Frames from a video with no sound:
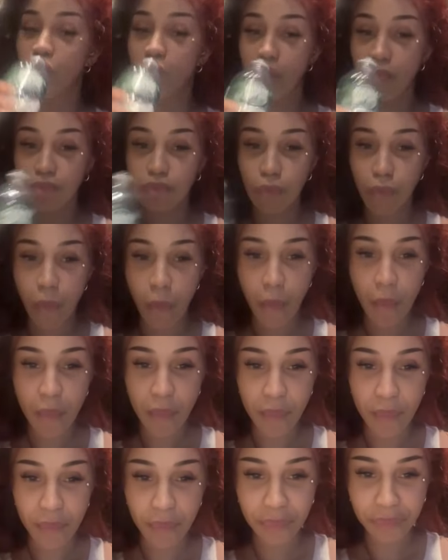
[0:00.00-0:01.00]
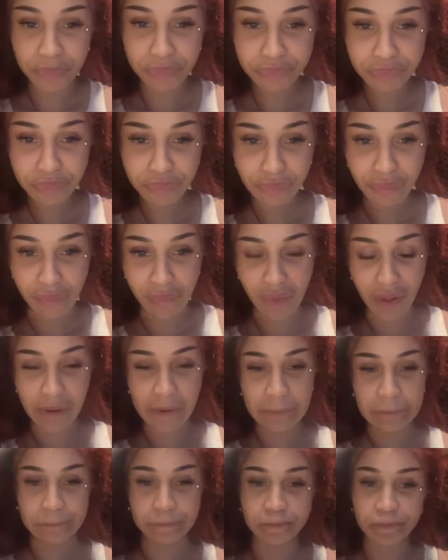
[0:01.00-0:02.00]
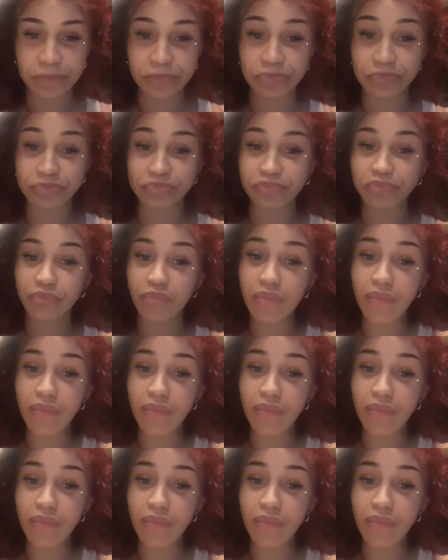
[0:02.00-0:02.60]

No one is speaking in this clip.